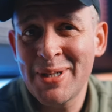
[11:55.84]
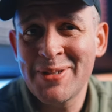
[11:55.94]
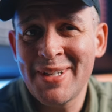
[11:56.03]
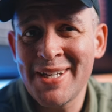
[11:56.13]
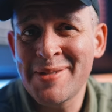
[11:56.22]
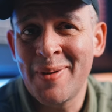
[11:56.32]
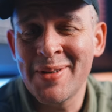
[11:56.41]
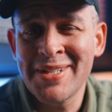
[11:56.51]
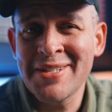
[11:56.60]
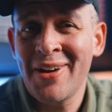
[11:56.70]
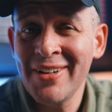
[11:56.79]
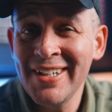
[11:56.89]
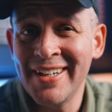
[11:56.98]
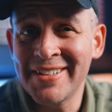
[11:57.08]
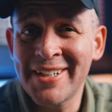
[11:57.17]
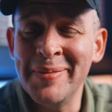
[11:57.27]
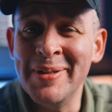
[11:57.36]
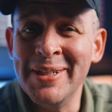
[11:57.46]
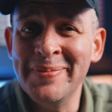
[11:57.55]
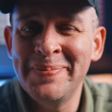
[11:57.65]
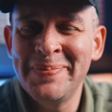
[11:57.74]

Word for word: where today's sponsors, Hollyland, come in.